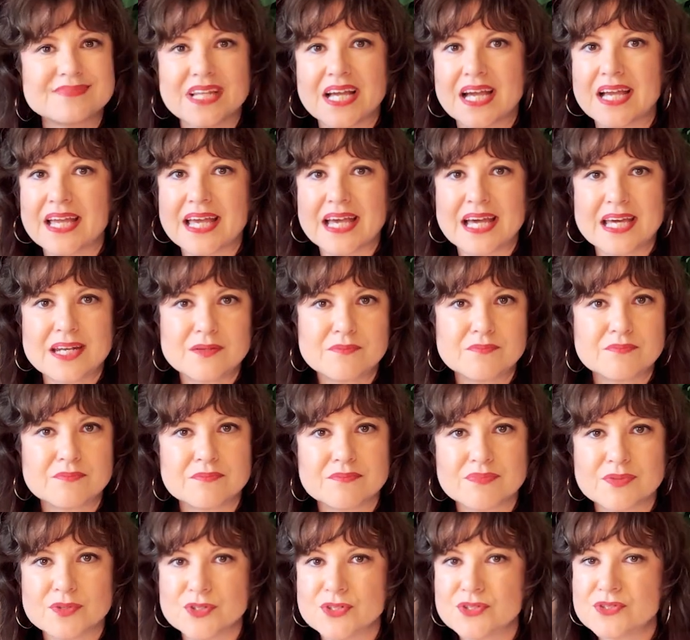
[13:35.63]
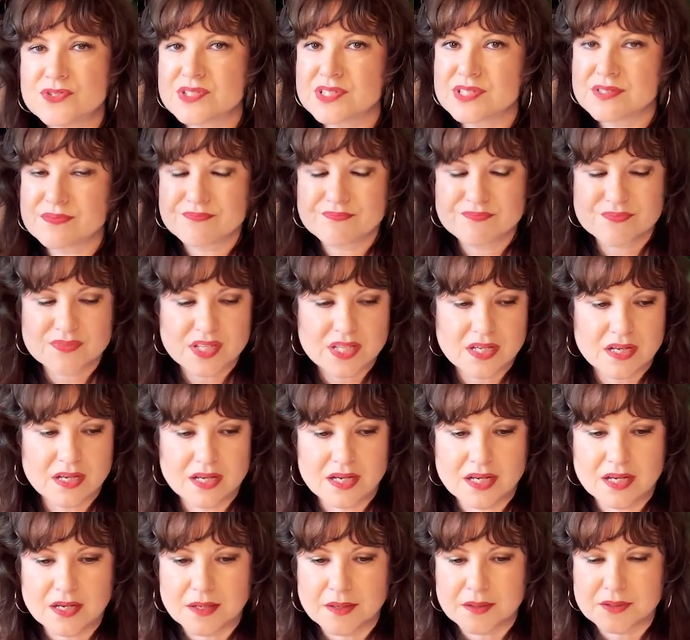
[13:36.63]
Again, Proust,
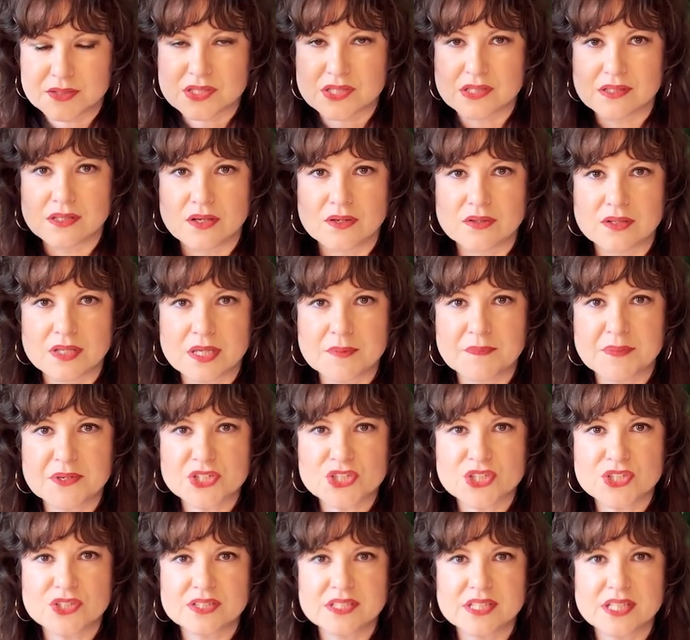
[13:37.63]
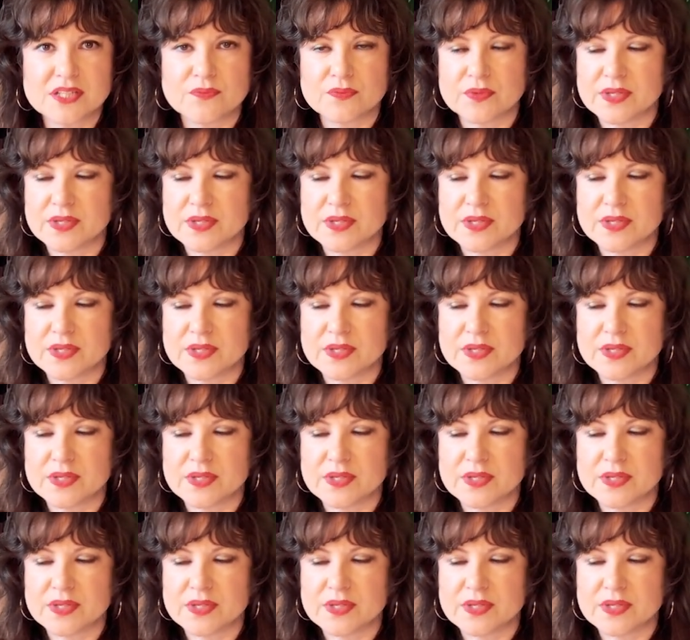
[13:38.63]
slowly but surely